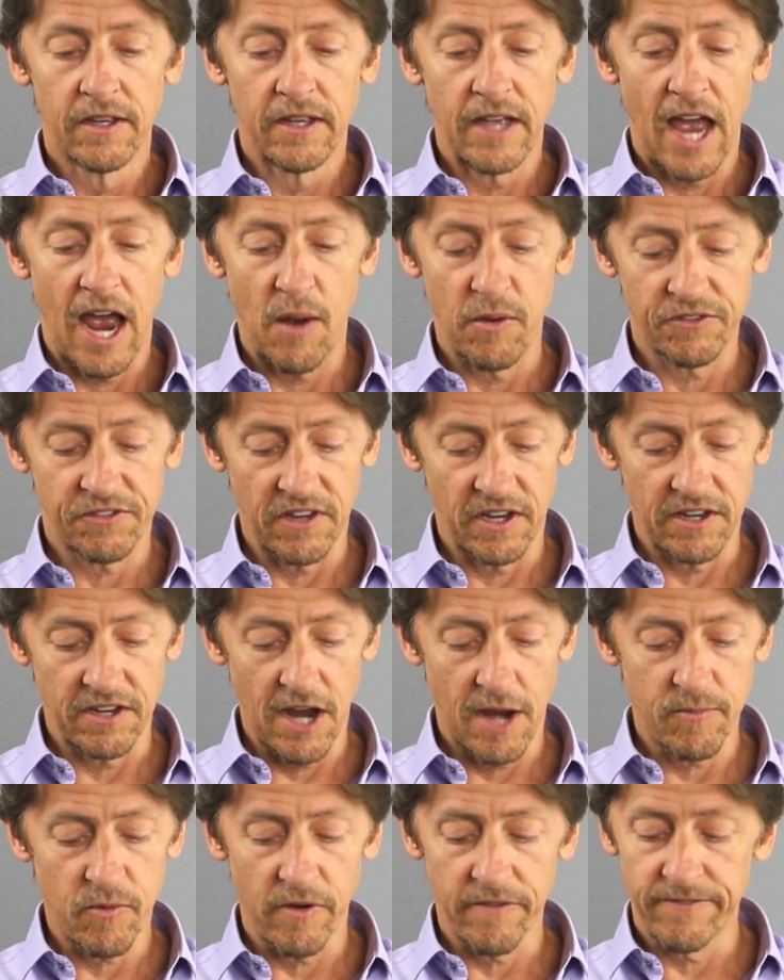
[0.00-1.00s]
I would say
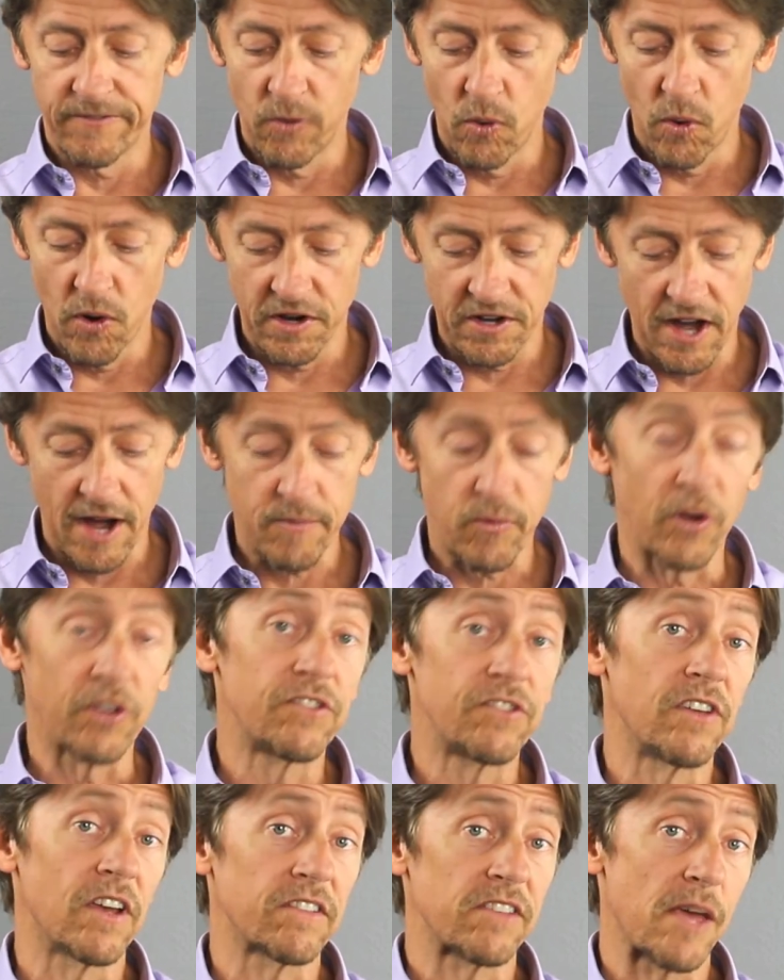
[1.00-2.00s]
9.4,
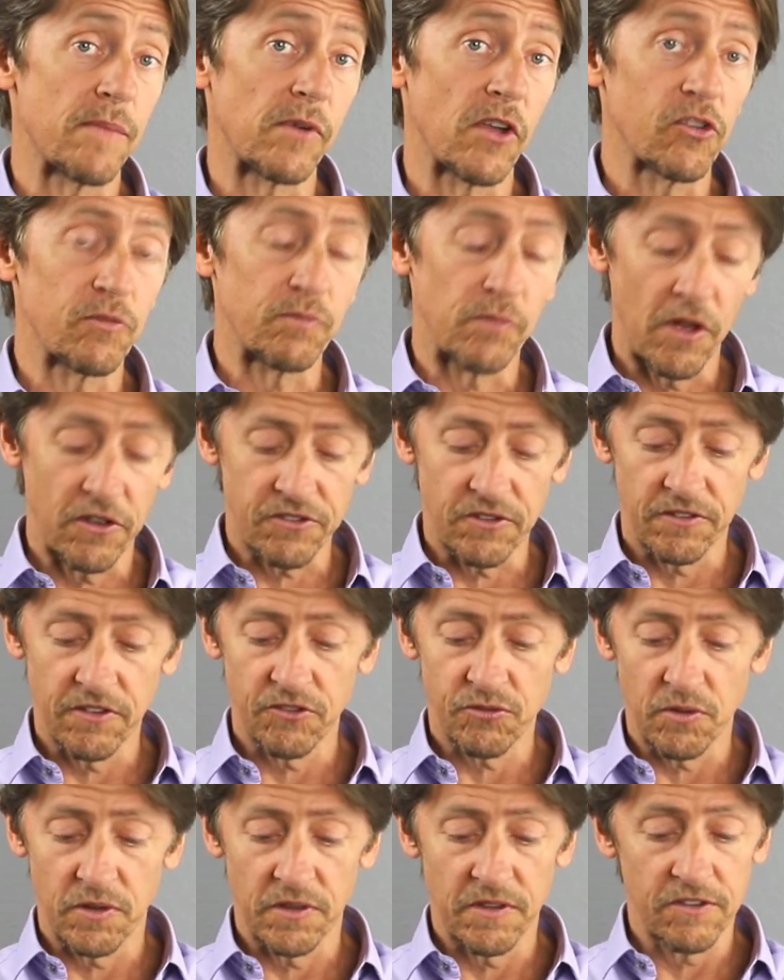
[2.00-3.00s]
9.6 A++ on
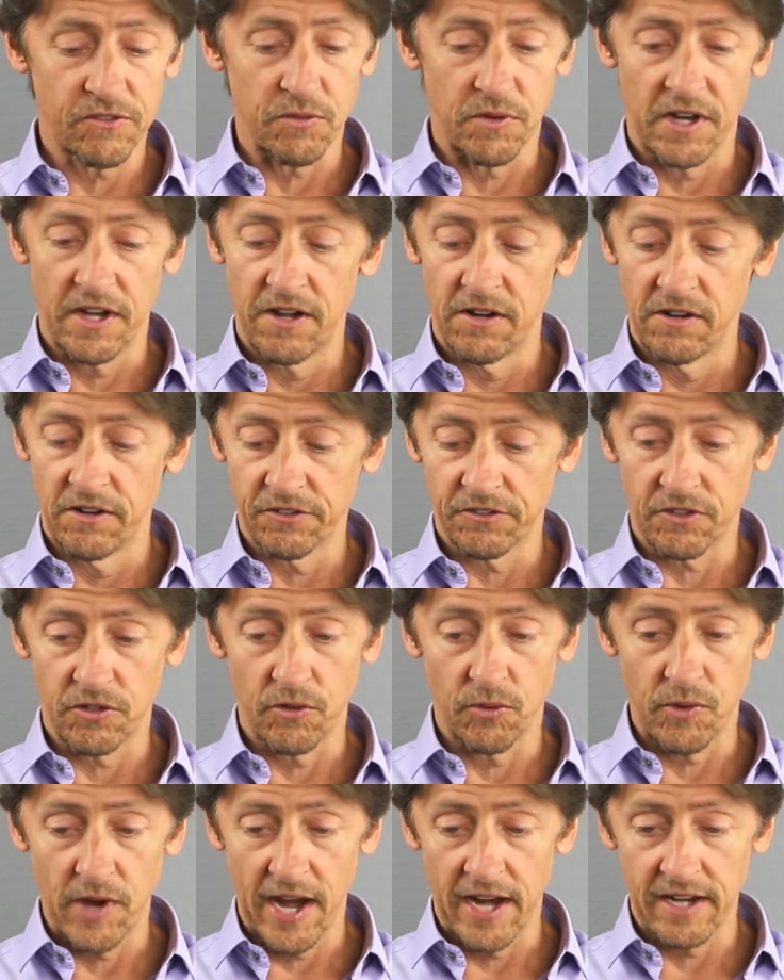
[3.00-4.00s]
this one. This one here looks
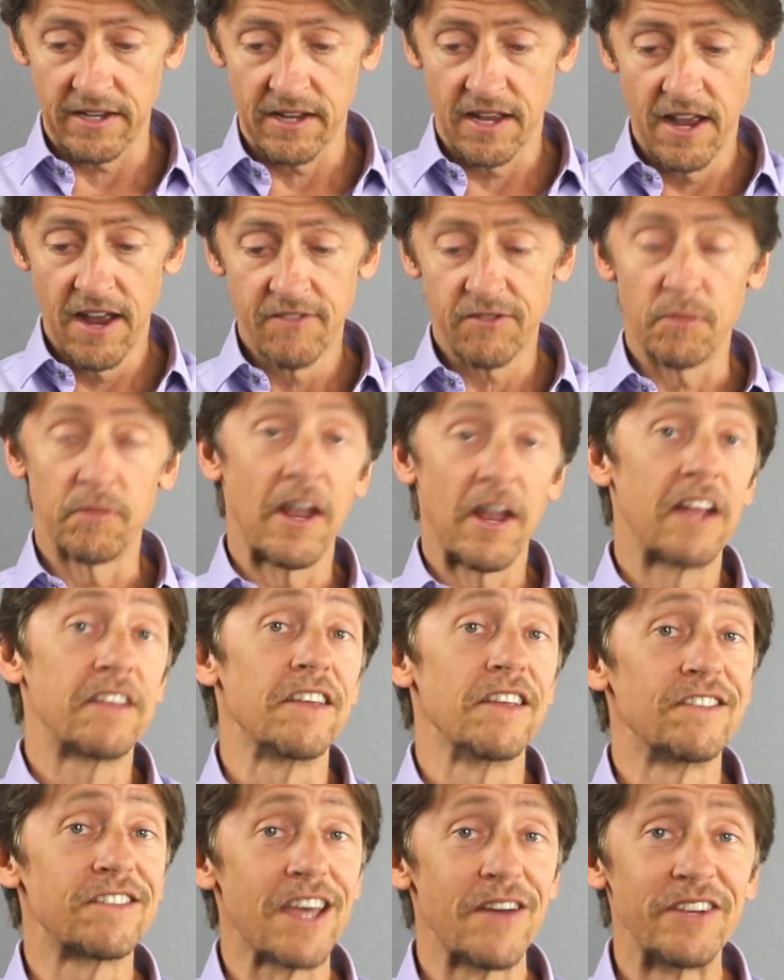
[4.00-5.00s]
great. From
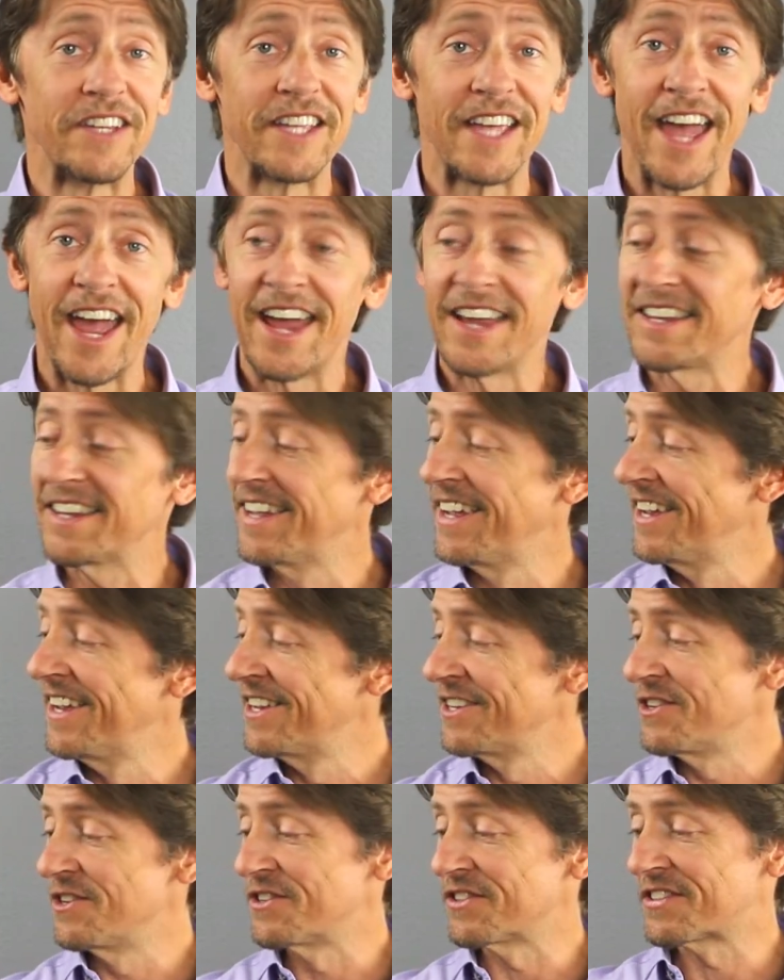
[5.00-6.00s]
1978,
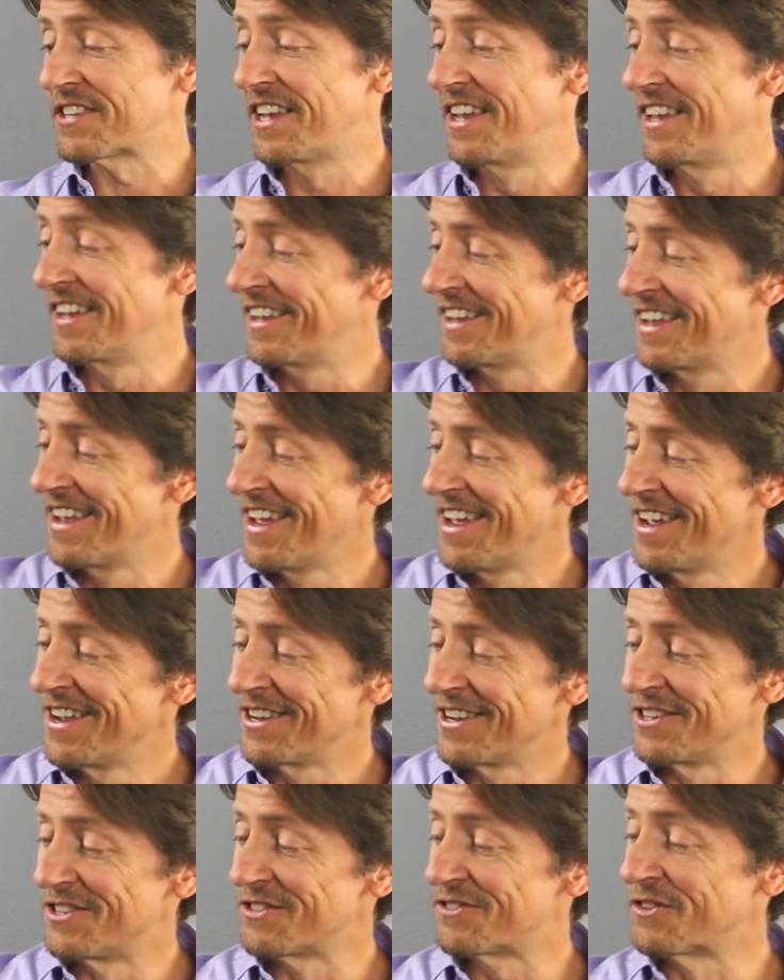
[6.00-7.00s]
you
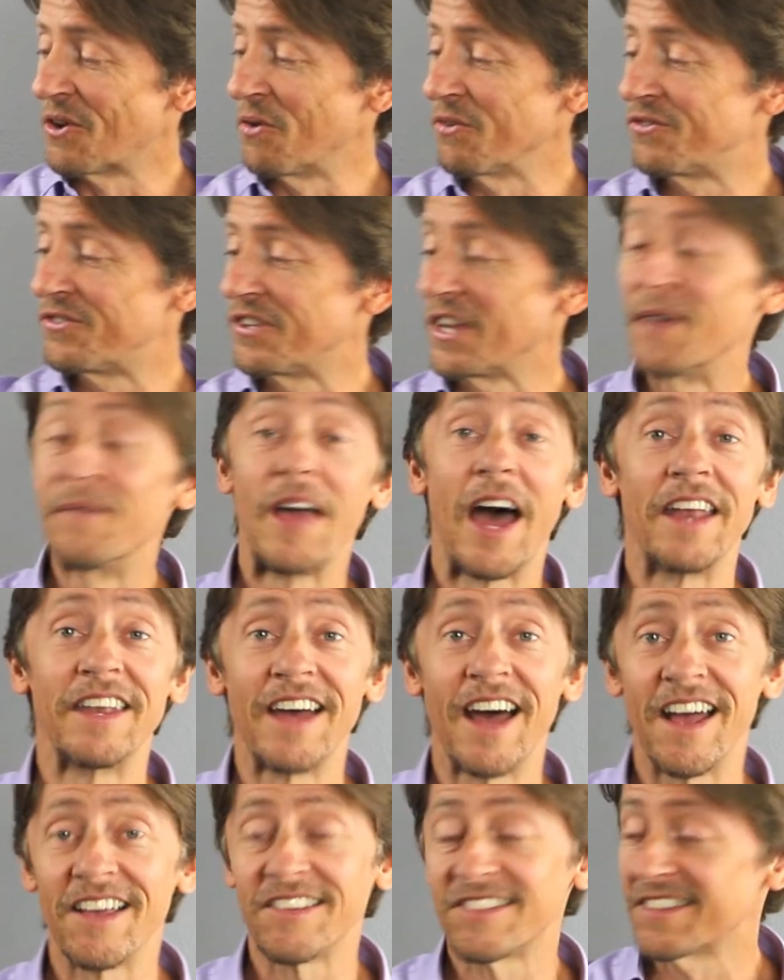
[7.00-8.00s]
just don't see them that
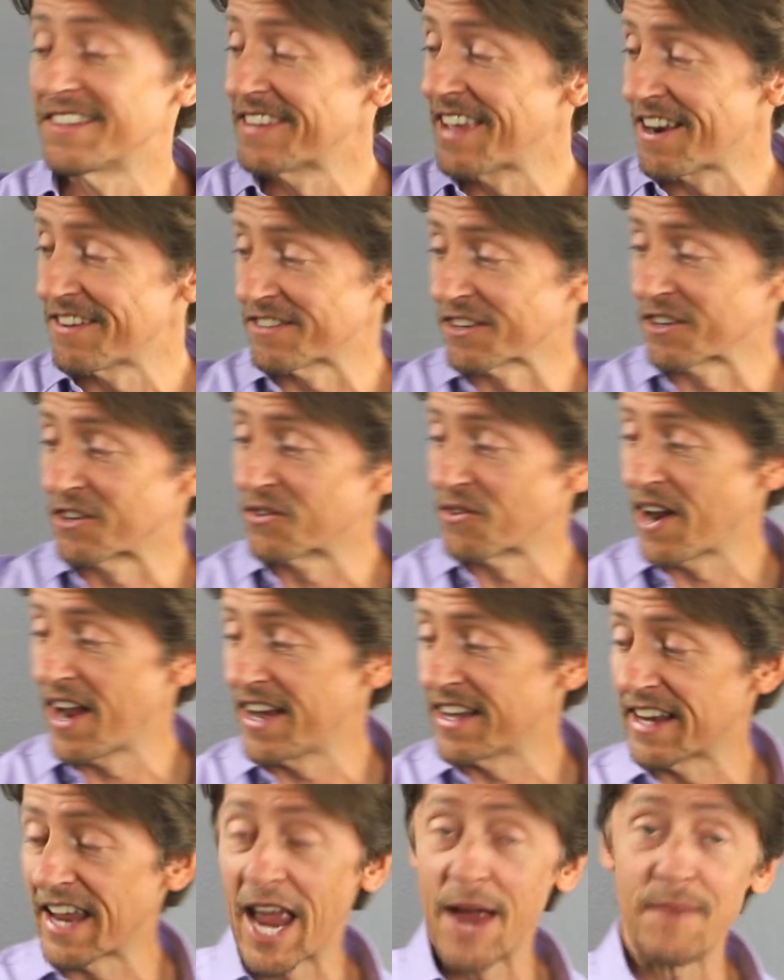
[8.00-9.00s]
nice. That is a
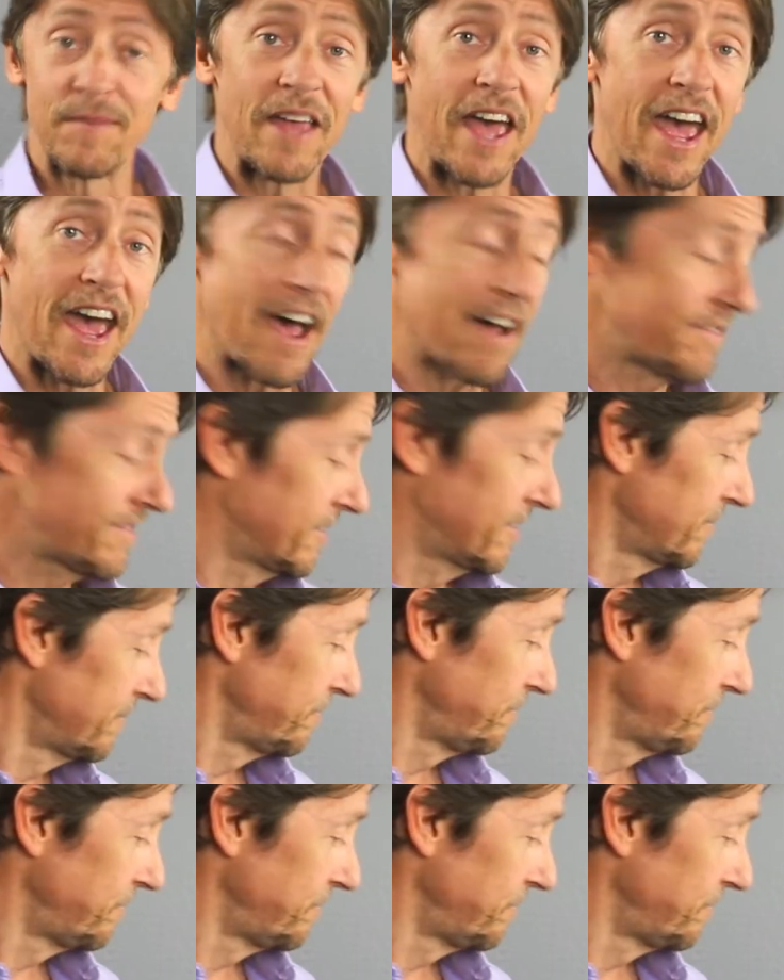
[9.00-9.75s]
great game to have.